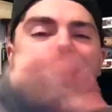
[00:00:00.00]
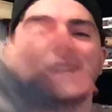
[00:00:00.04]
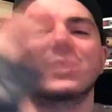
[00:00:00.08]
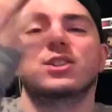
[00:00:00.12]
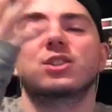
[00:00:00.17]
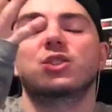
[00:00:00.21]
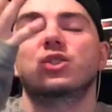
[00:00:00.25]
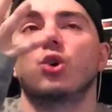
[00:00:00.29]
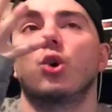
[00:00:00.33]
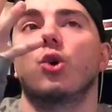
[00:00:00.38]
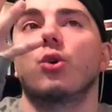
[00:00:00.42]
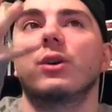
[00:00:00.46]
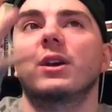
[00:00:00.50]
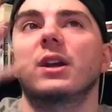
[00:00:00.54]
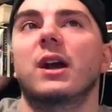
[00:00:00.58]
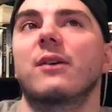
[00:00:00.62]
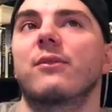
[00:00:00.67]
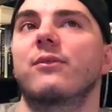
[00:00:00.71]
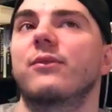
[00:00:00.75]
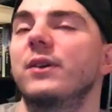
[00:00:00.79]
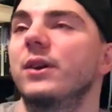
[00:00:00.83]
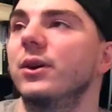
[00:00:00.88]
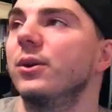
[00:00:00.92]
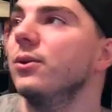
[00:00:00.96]
that story I
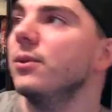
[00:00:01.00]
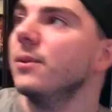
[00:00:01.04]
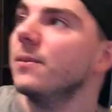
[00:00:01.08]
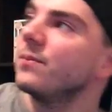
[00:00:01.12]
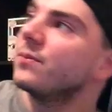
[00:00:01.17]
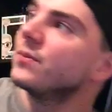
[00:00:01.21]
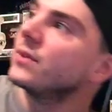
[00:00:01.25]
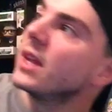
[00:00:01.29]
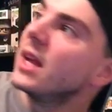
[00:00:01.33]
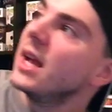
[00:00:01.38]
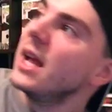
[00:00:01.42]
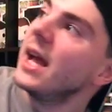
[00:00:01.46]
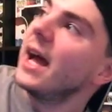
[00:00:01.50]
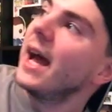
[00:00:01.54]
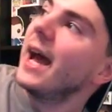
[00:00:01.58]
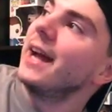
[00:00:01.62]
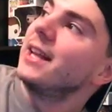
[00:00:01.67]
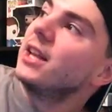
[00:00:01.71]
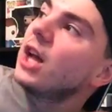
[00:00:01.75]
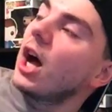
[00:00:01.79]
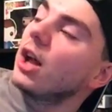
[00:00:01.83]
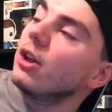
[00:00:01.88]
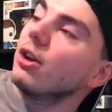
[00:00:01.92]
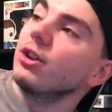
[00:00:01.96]
feel,
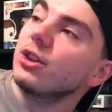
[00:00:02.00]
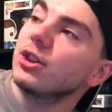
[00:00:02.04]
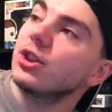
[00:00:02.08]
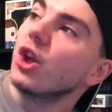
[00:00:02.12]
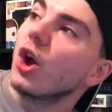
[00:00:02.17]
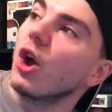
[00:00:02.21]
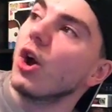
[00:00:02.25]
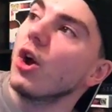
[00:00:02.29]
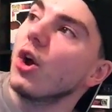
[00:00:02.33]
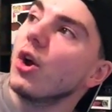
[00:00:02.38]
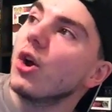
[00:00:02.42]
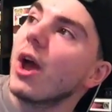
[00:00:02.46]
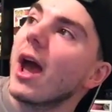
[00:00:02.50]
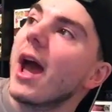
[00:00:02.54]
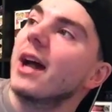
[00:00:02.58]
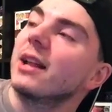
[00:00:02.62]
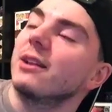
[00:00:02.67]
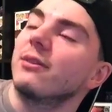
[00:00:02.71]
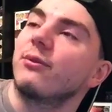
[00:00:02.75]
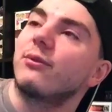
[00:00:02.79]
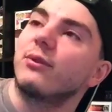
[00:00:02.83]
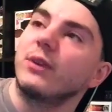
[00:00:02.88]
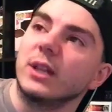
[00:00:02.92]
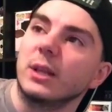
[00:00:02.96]
and I don't know how
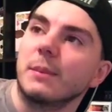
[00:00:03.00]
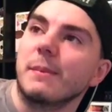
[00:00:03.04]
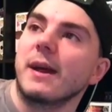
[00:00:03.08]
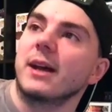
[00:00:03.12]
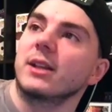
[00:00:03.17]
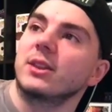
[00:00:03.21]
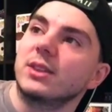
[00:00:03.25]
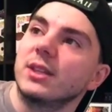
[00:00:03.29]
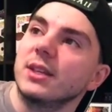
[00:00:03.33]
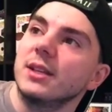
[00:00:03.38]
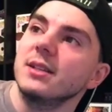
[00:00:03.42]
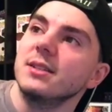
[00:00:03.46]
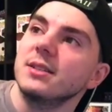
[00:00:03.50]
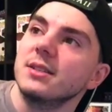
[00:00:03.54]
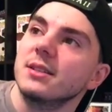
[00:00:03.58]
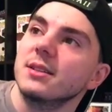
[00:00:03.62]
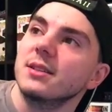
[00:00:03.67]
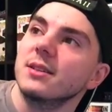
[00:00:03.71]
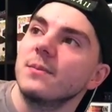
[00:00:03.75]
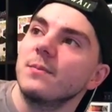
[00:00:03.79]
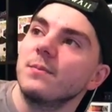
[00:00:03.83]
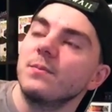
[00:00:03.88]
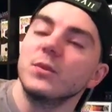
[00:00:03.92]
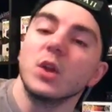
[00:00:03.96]
to feel about
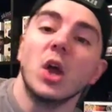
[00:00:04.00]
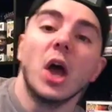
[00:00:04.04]
this.